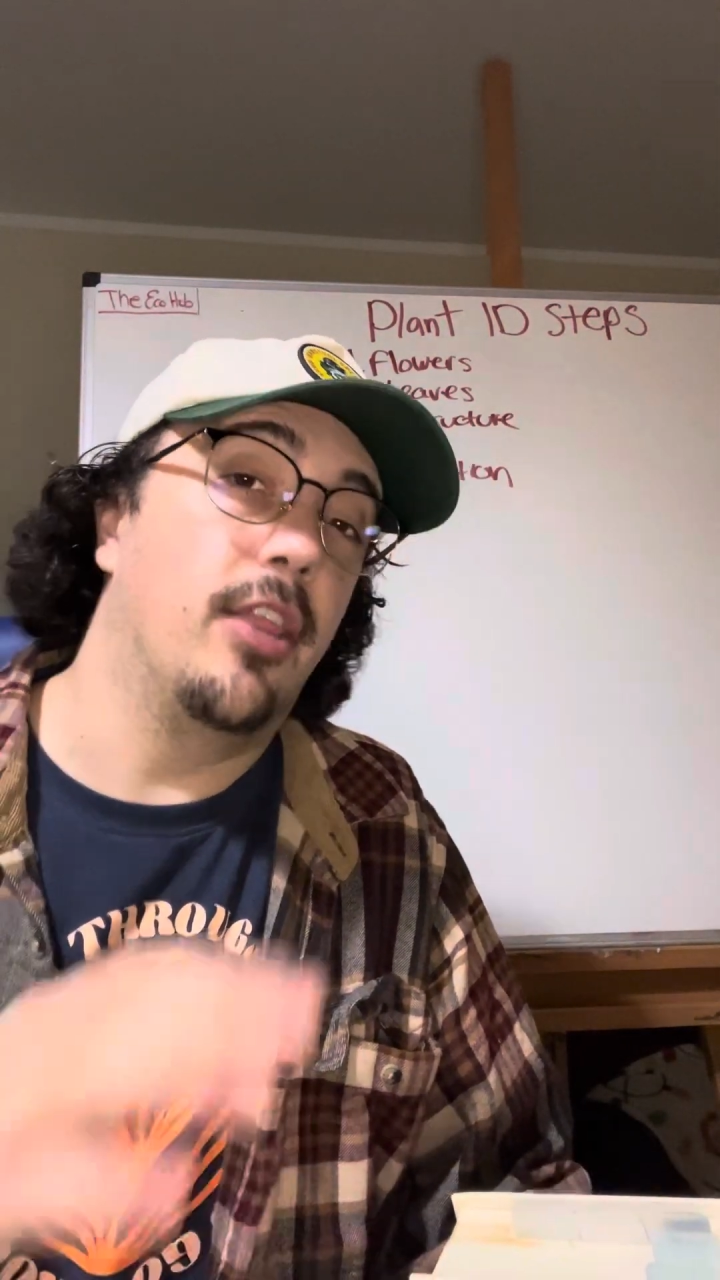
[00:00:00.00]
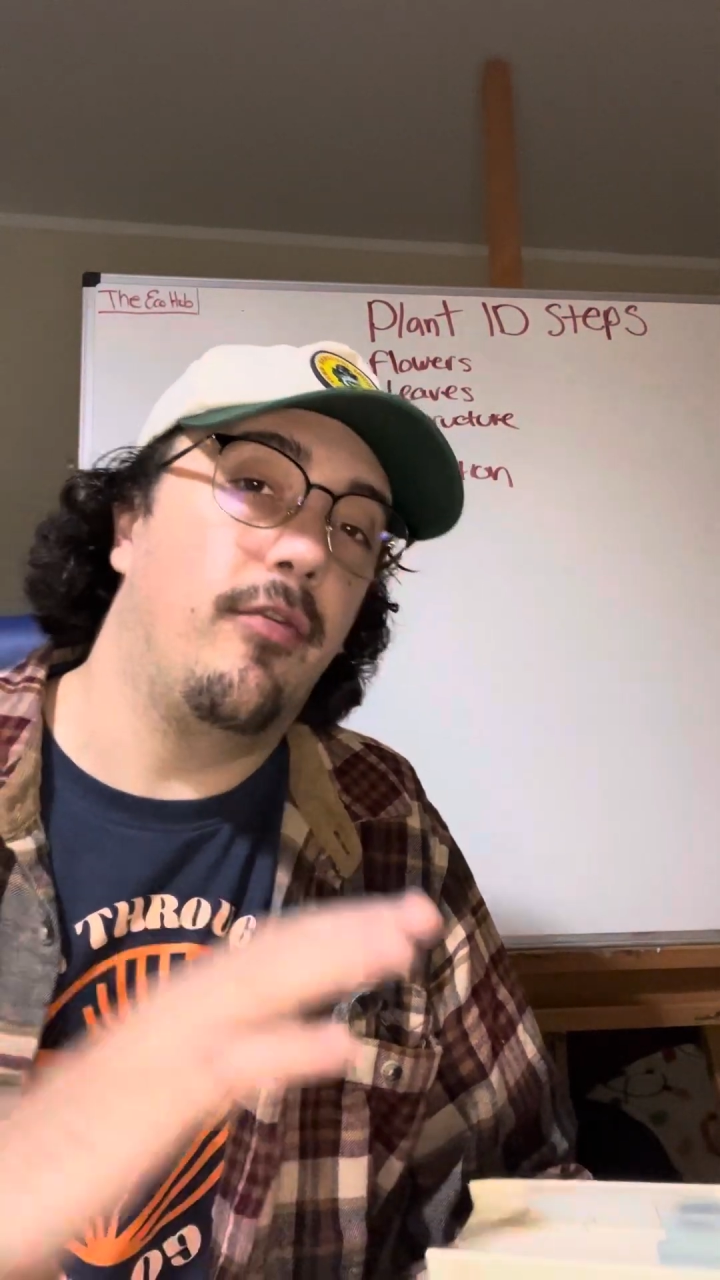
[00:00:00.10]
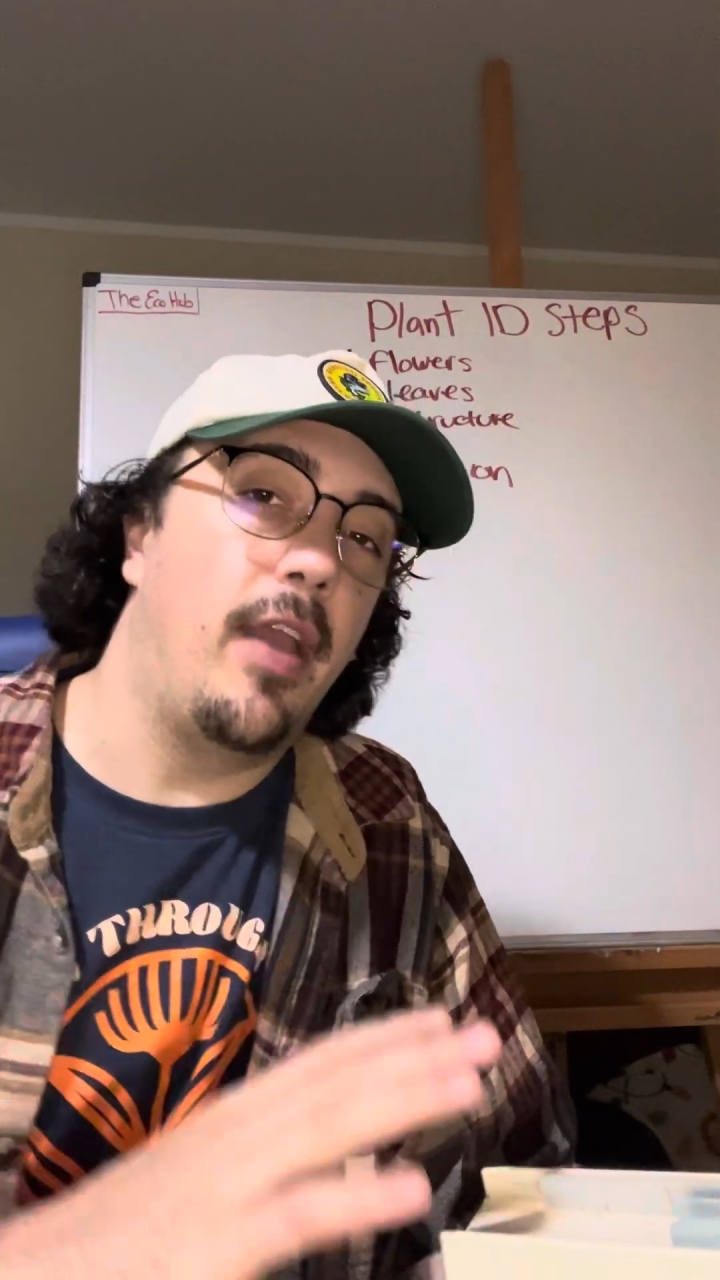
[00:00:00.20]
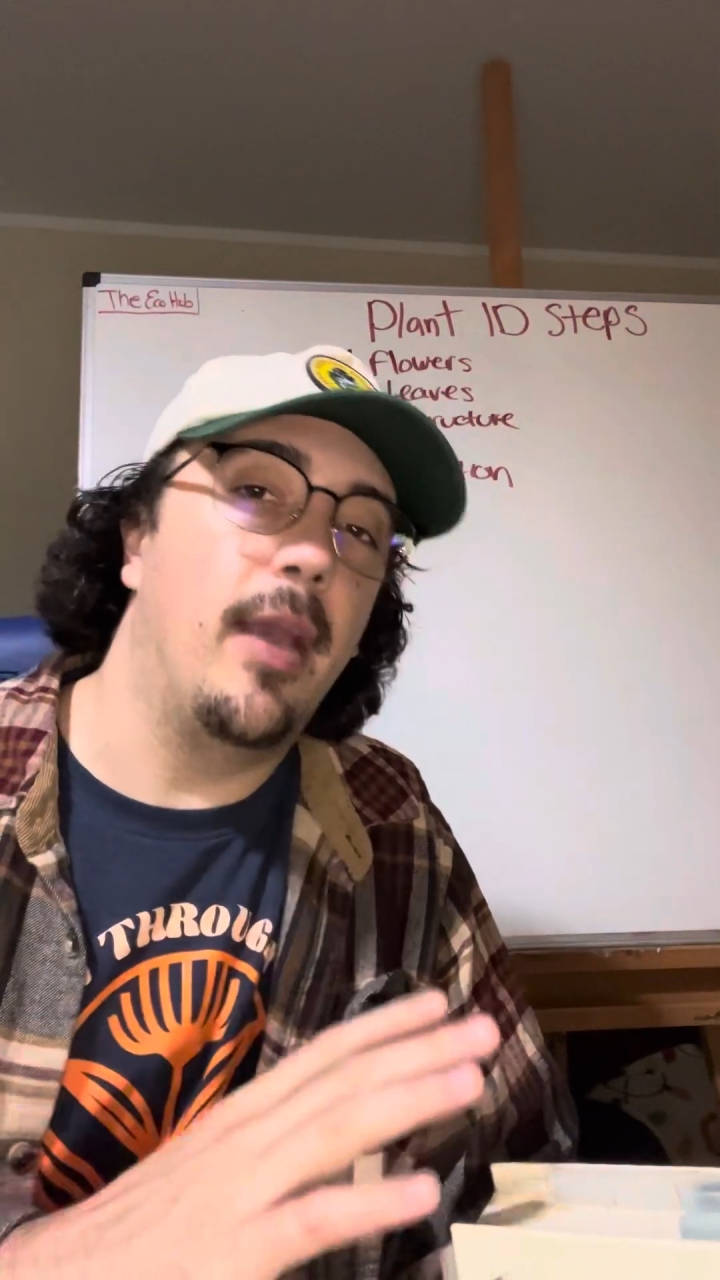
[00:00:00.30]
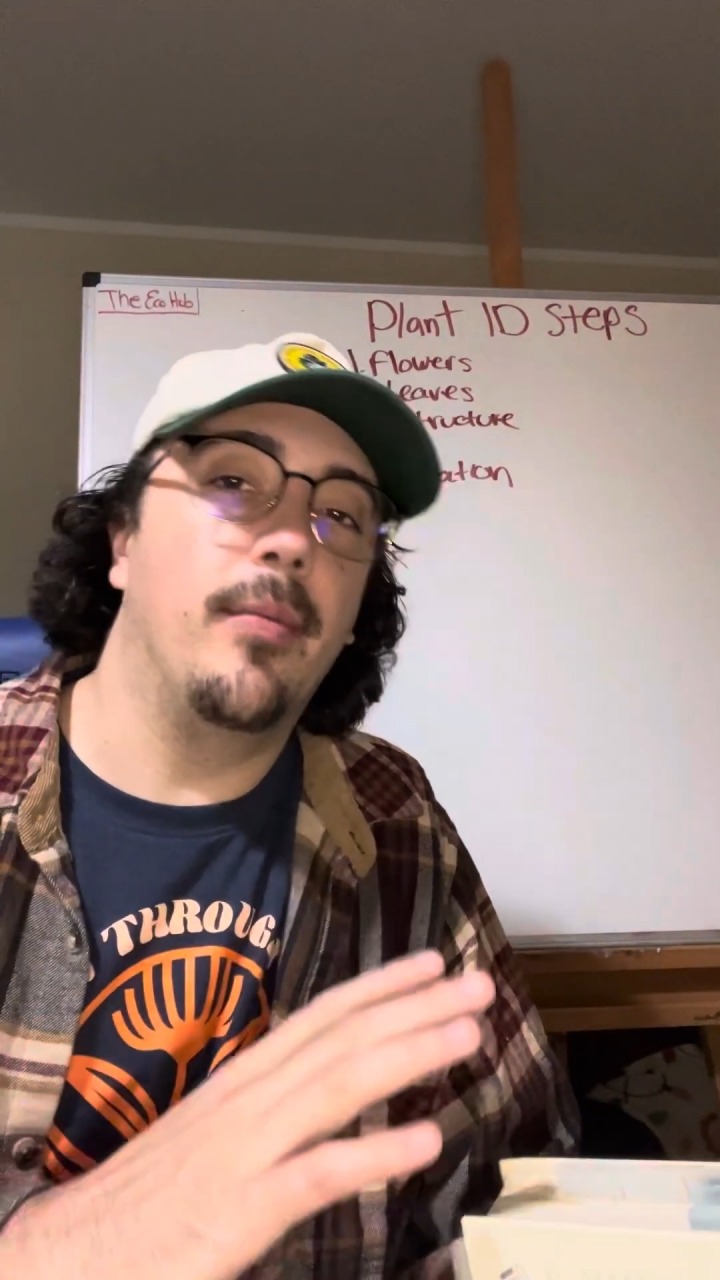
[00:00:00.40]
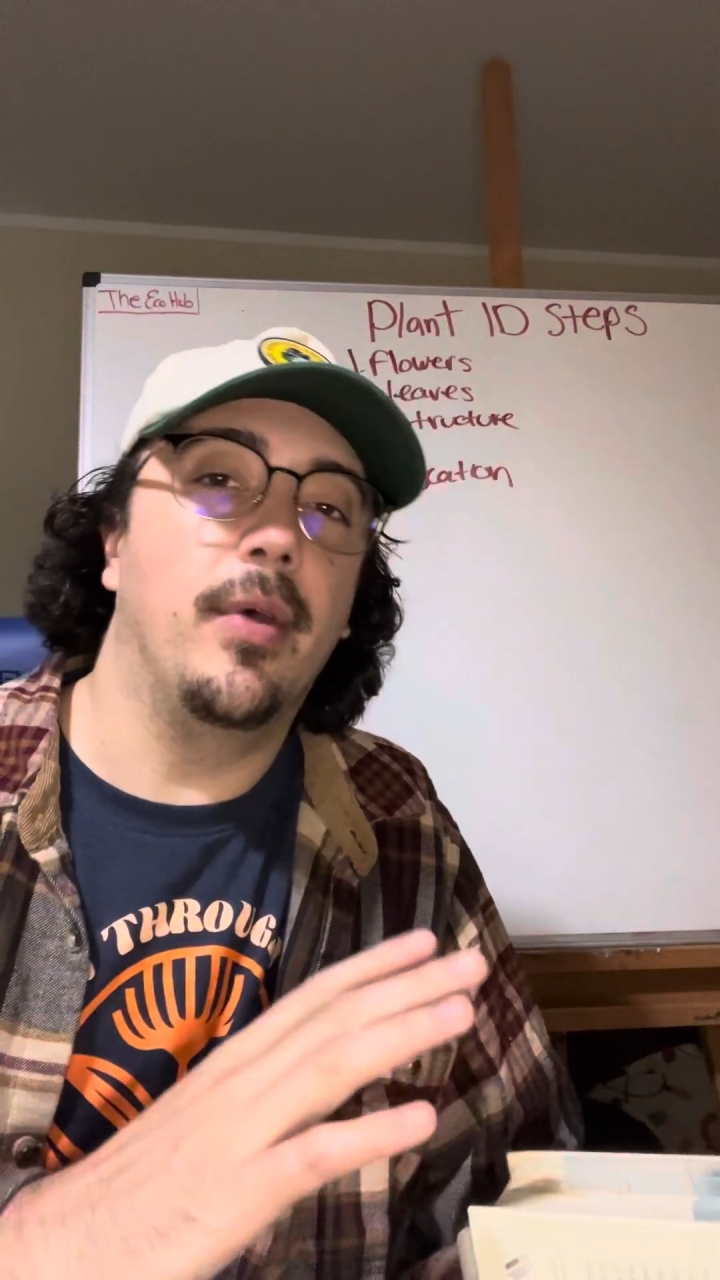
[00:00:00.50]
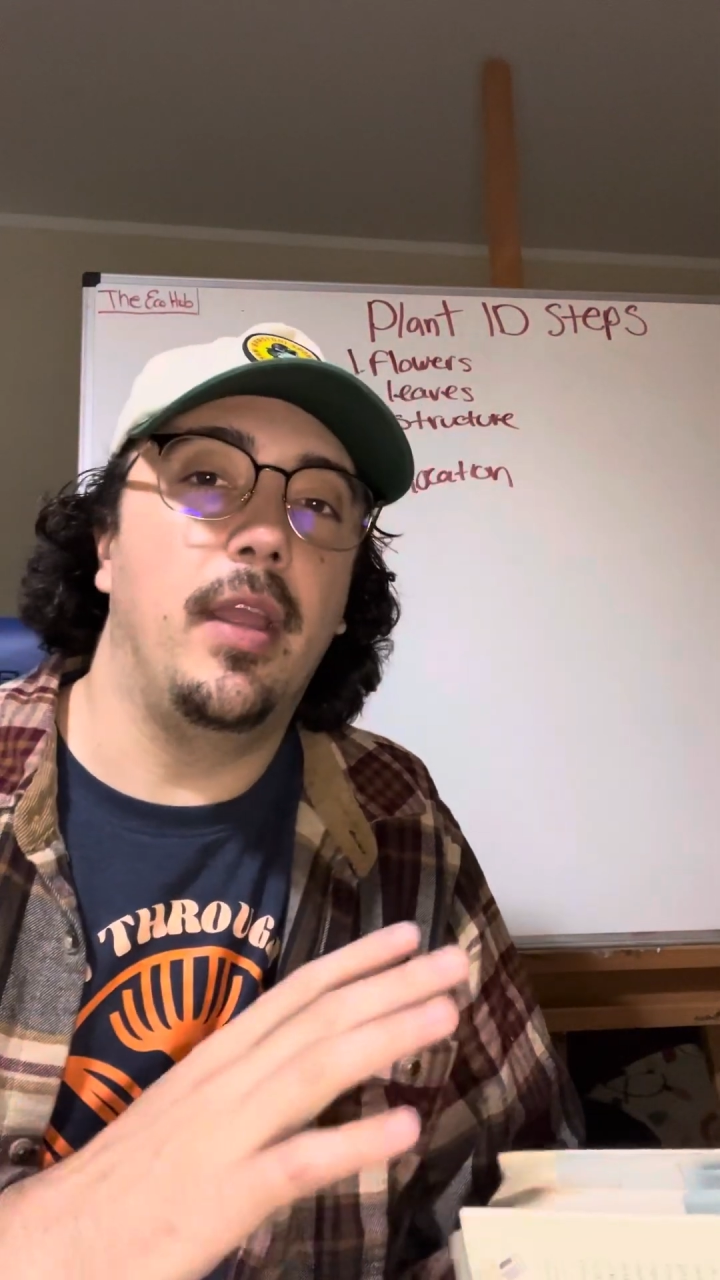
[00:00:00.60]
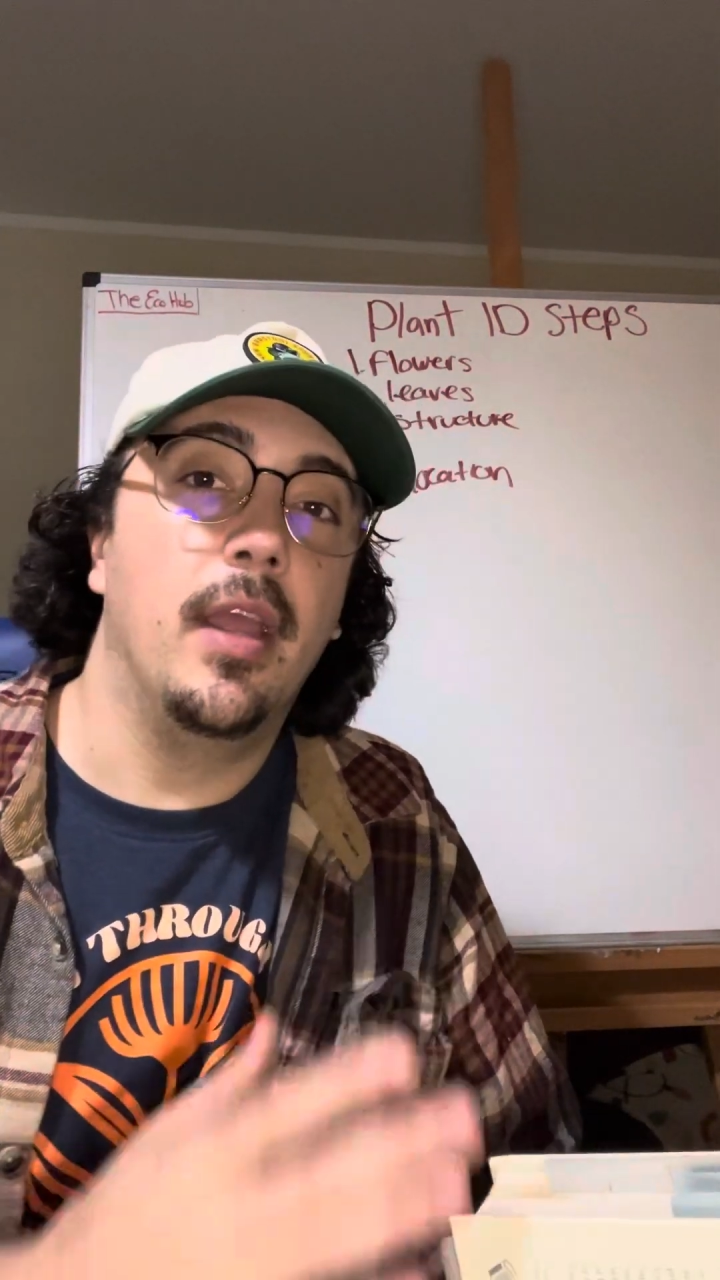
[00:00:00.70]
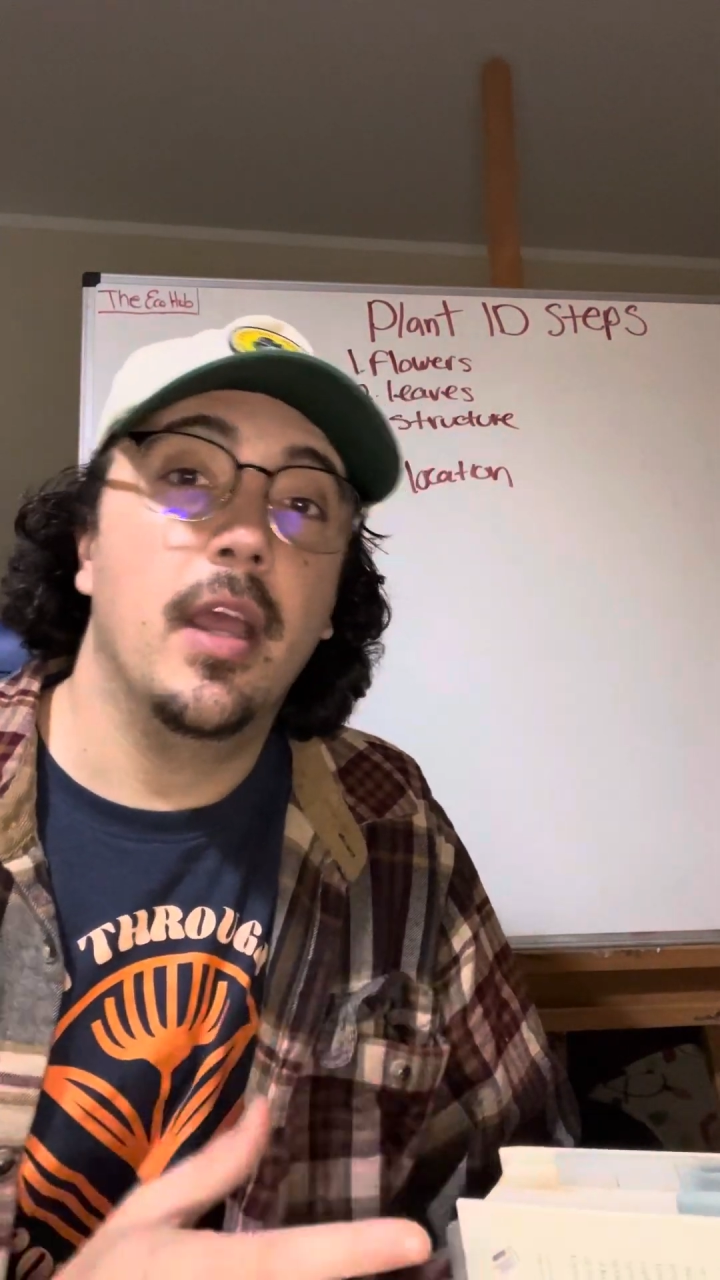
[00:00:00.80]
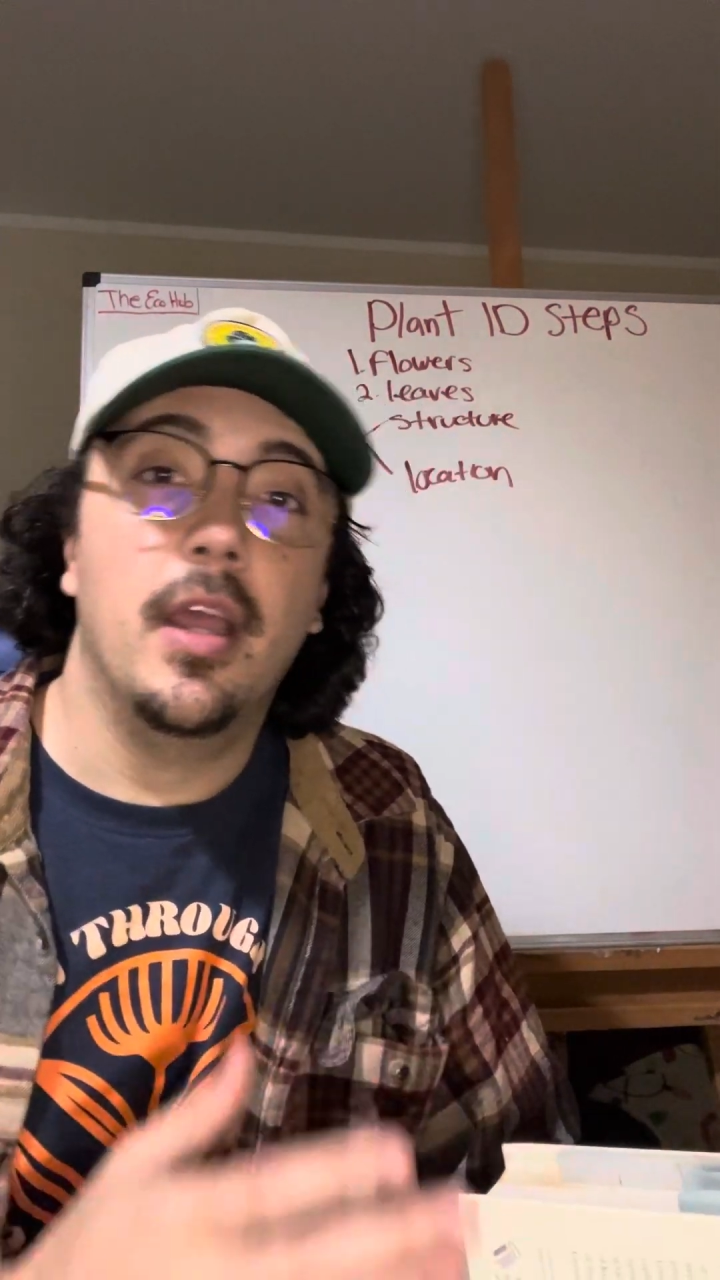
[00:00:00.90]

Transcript: family,